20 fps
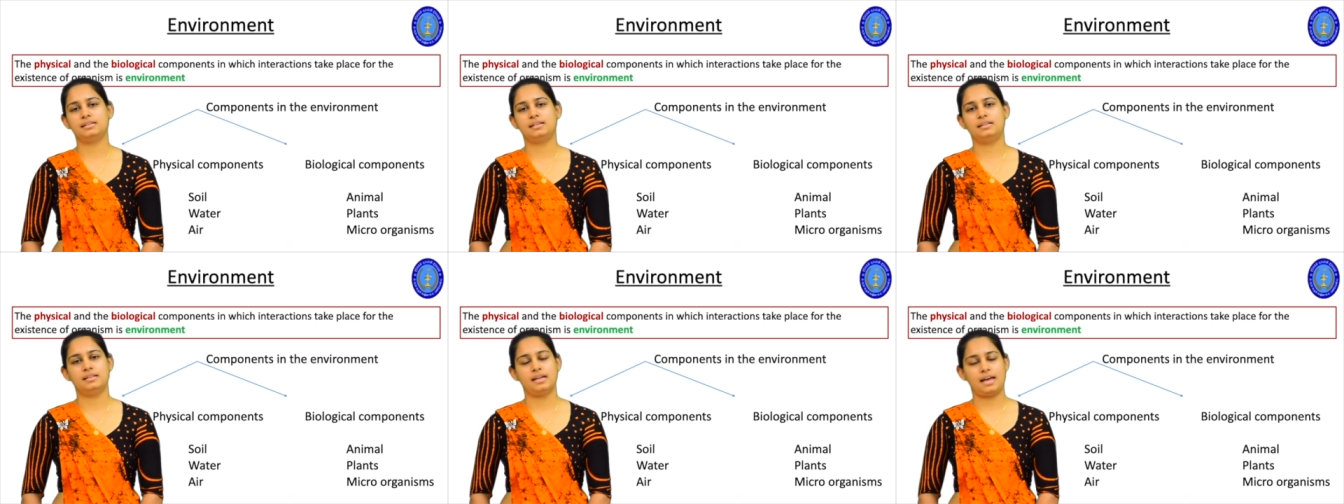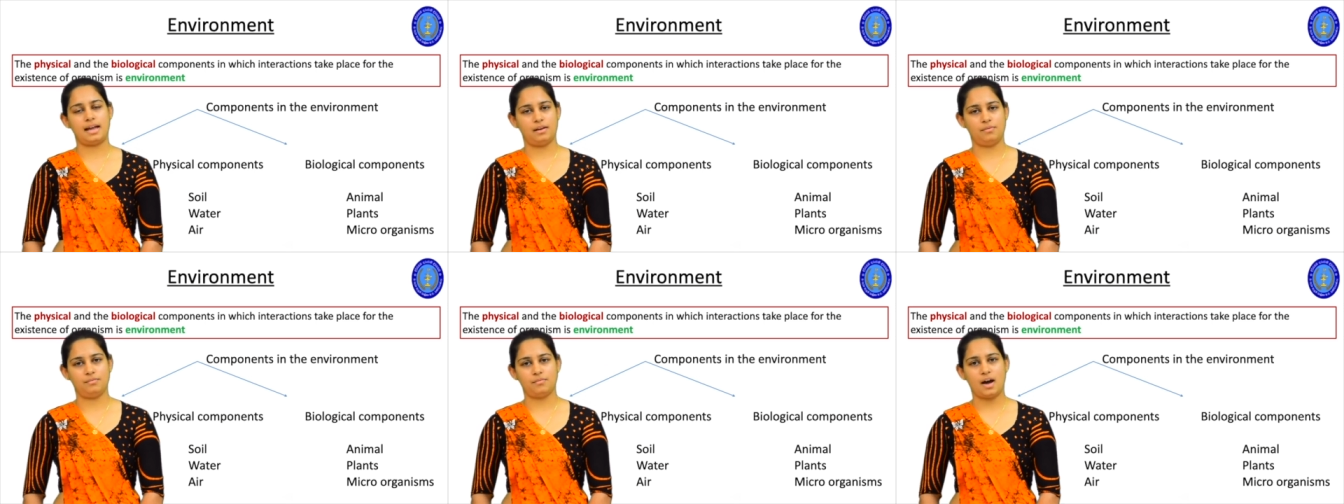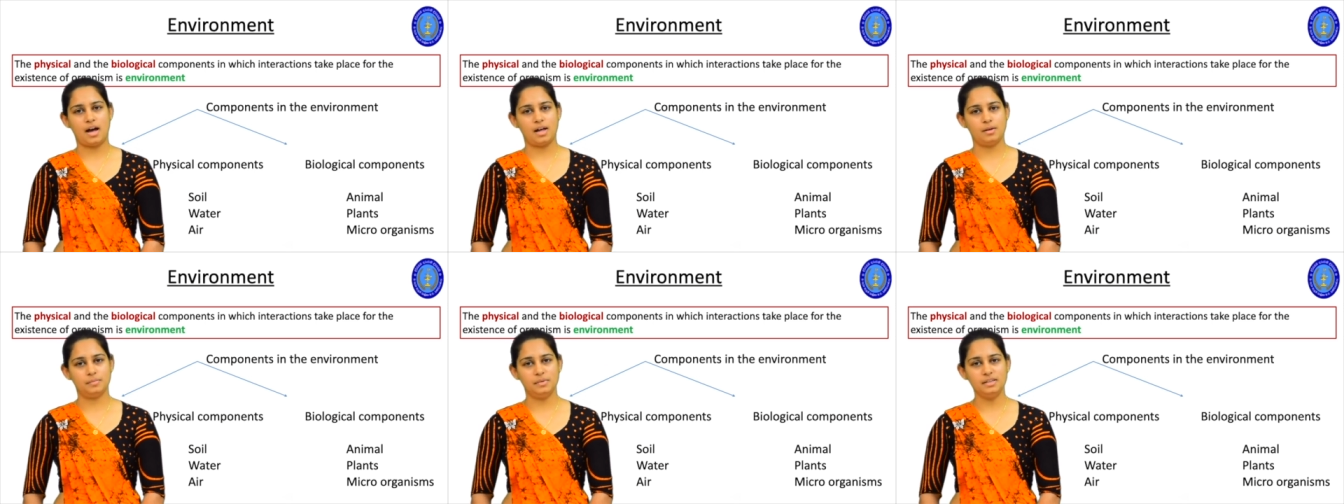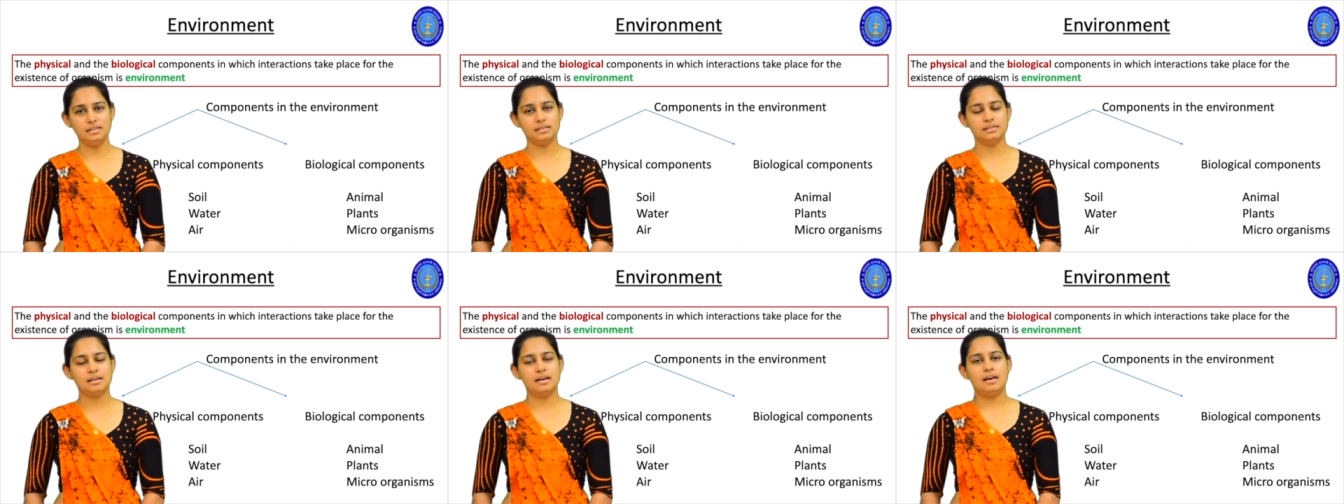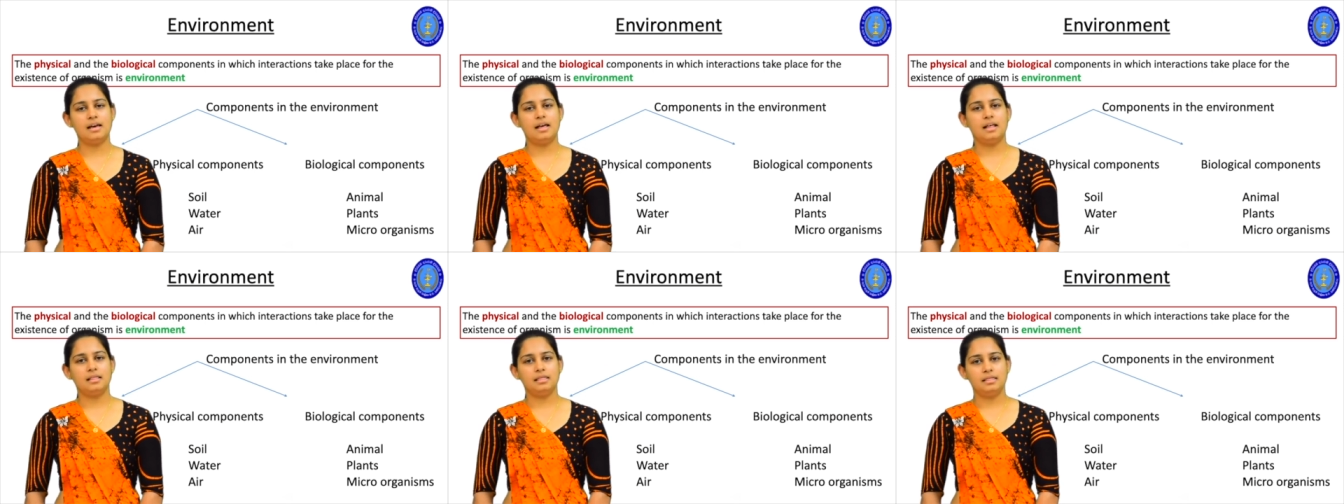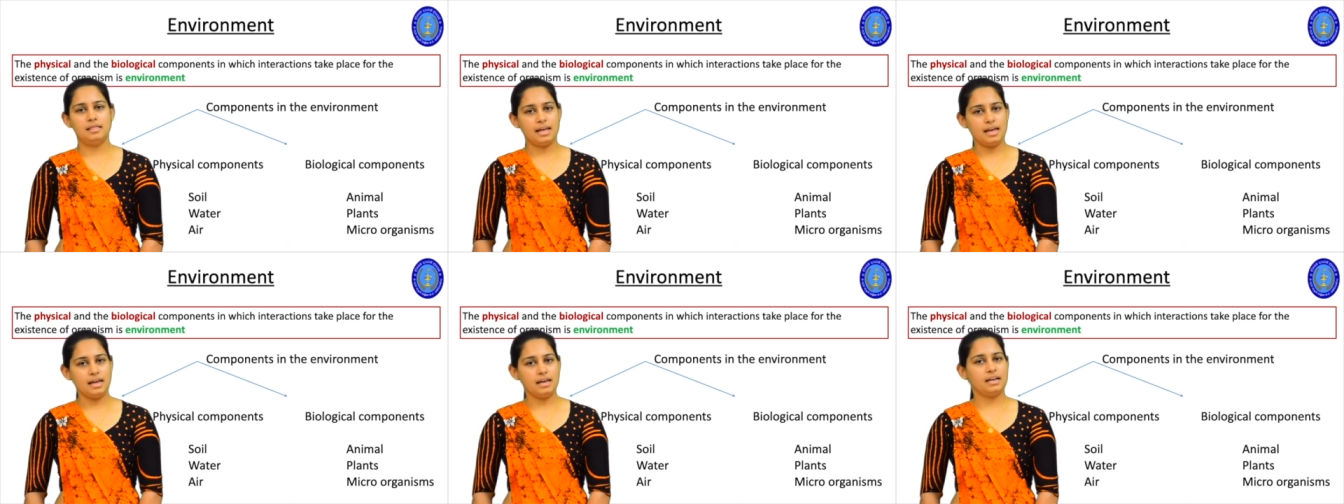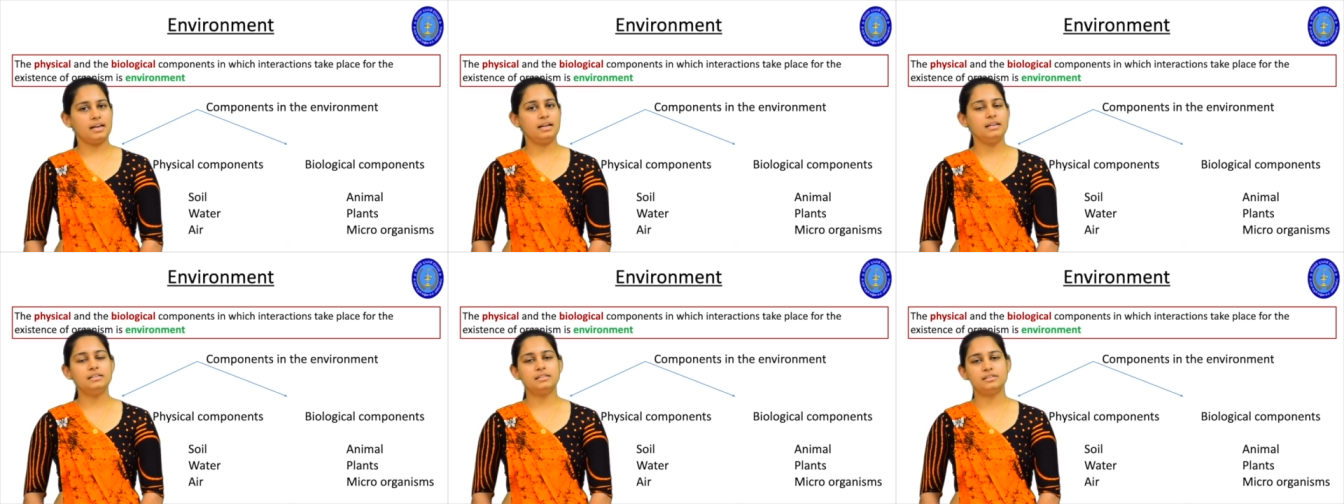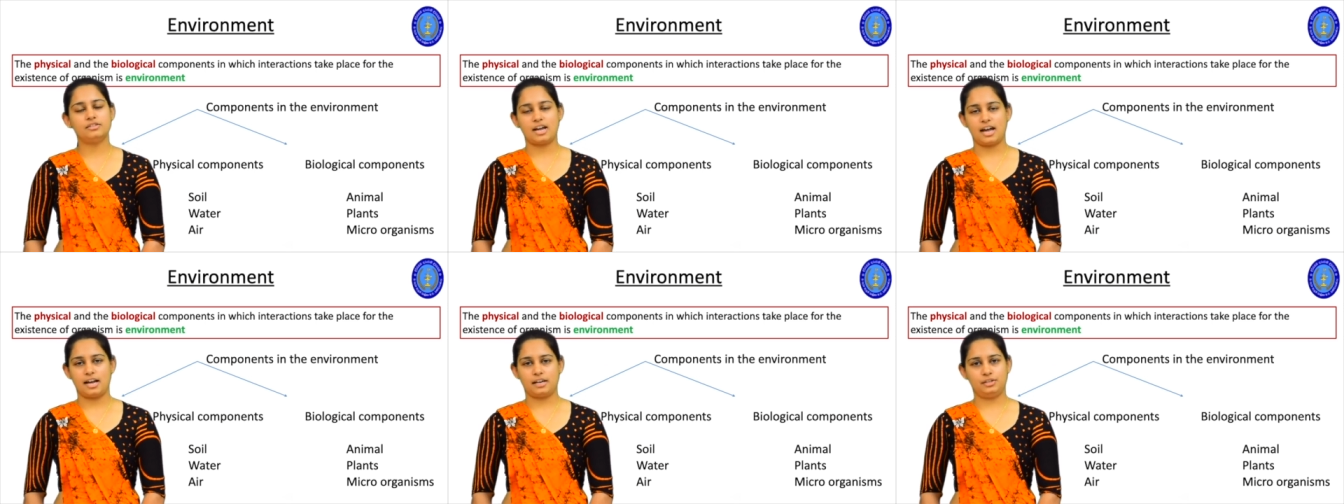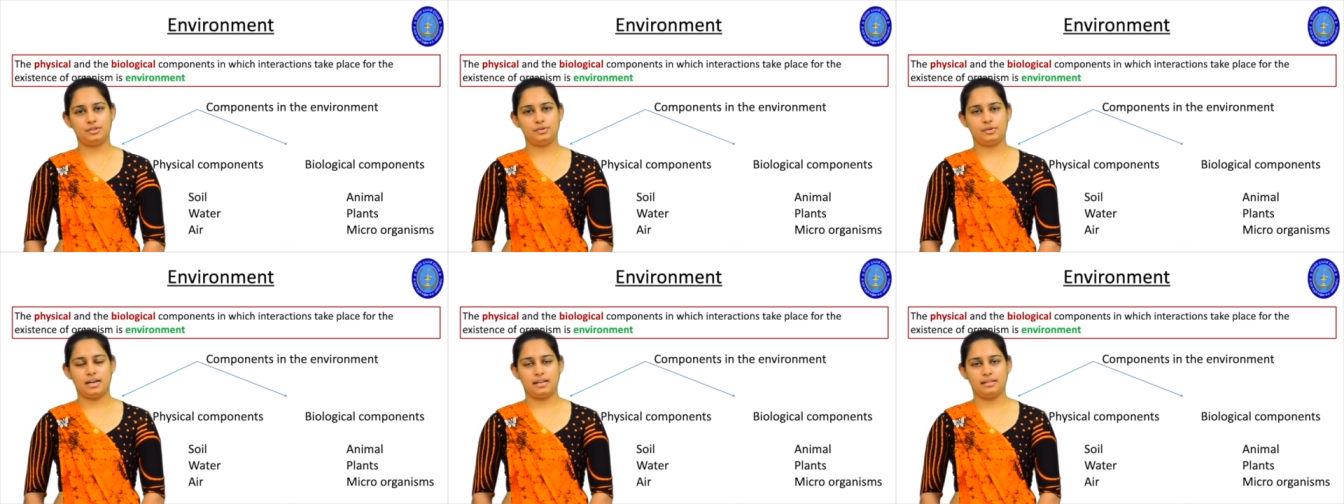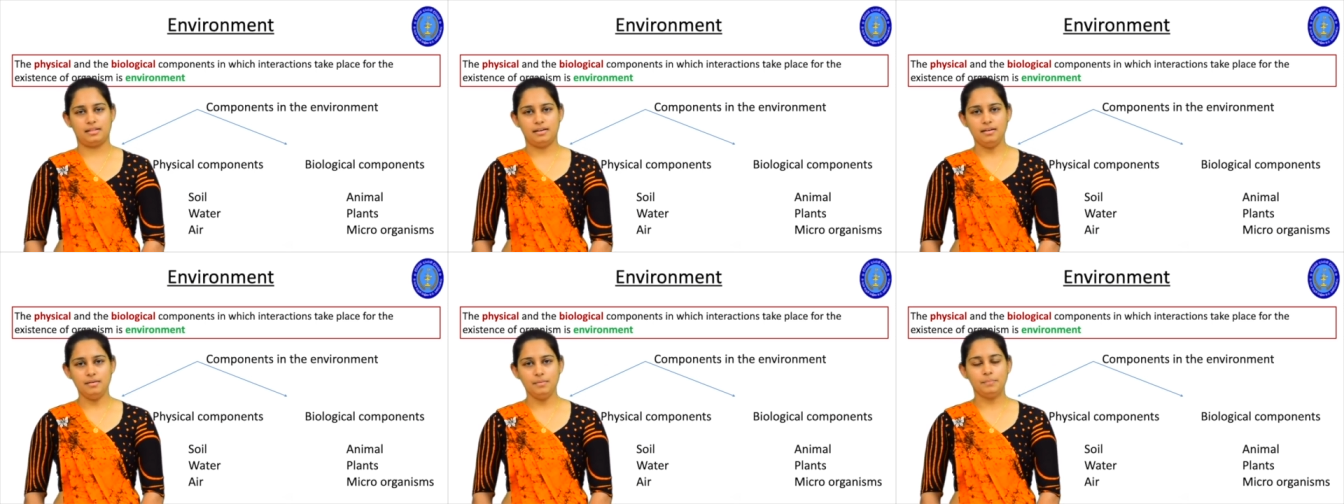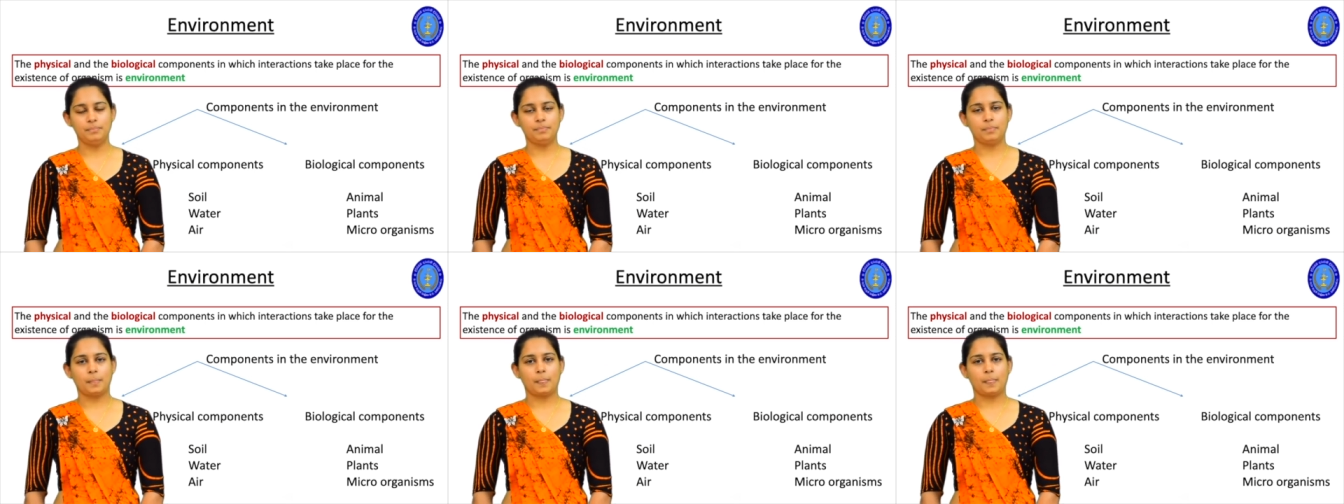in the environment. They interact together